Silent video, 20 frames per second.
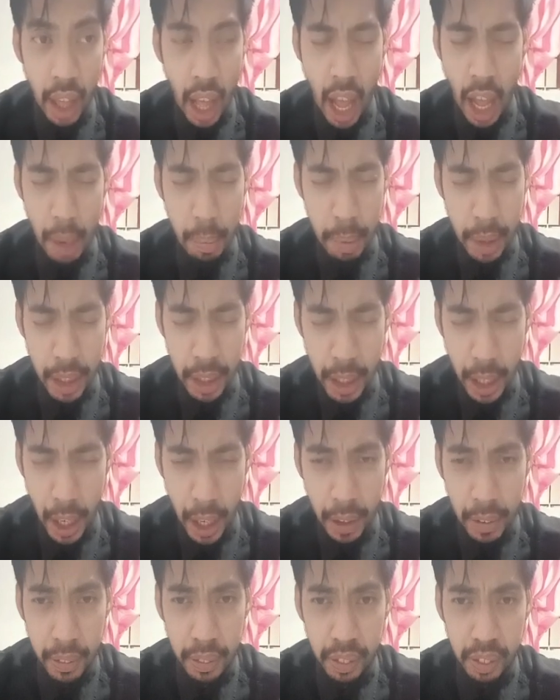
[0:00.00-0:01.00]
I mean,
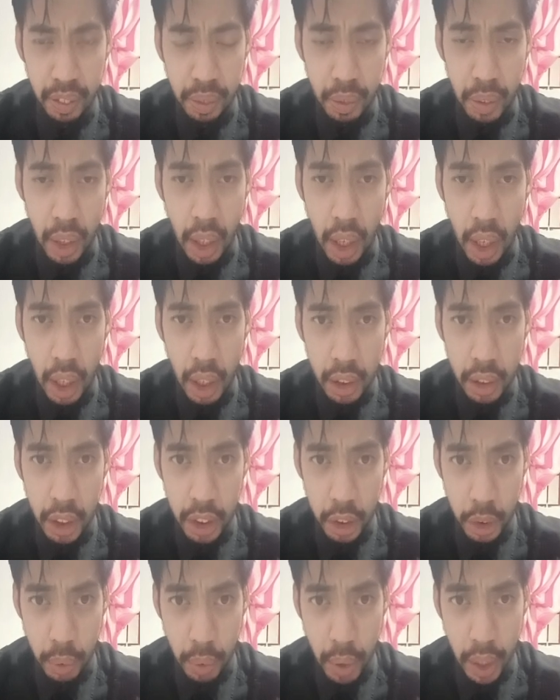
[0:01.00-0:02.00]
uh,
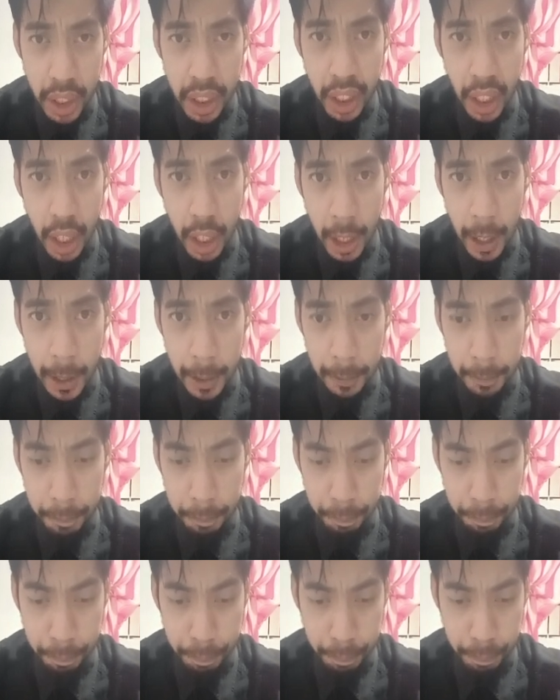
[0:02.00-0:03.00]
there's already um,
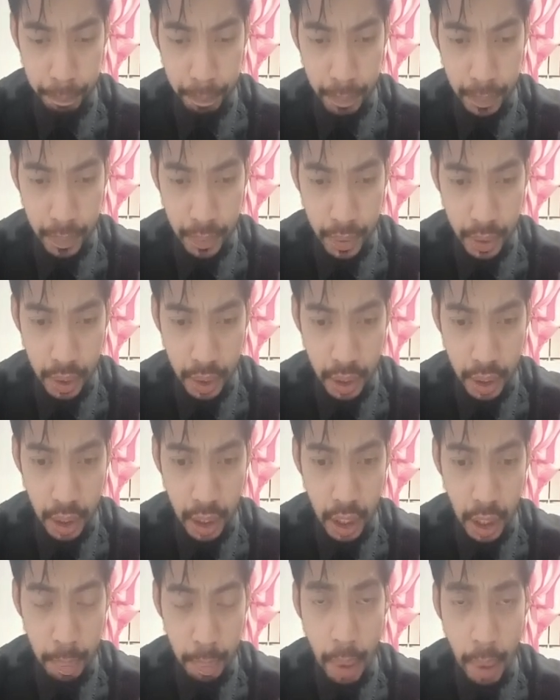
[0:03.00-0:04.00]

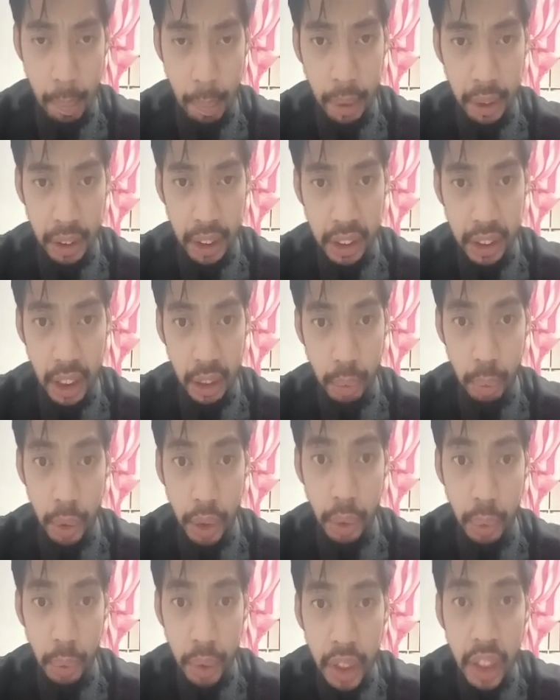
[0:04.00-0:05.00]
a property that
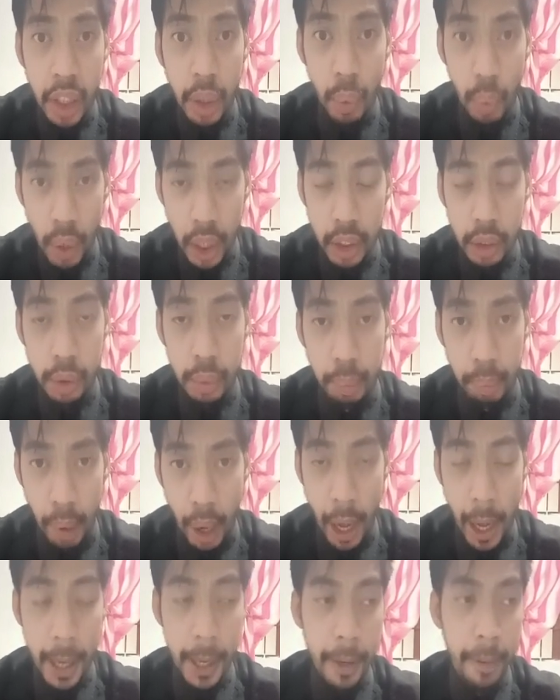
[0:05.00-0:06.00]
we really want to
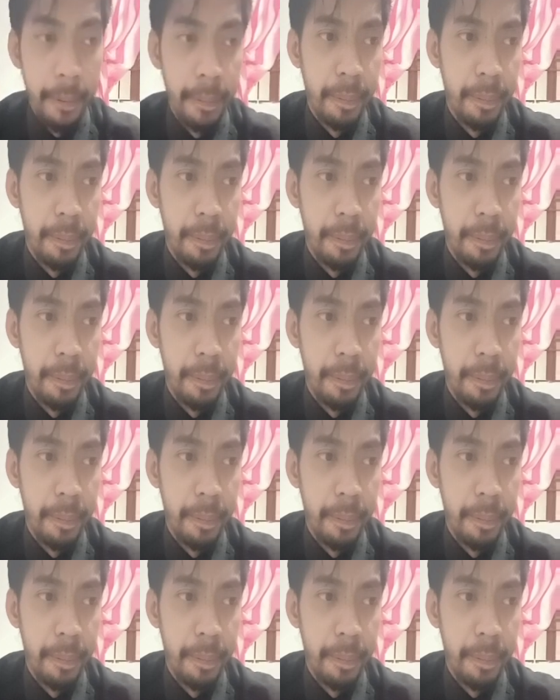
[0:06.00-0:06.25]
buy.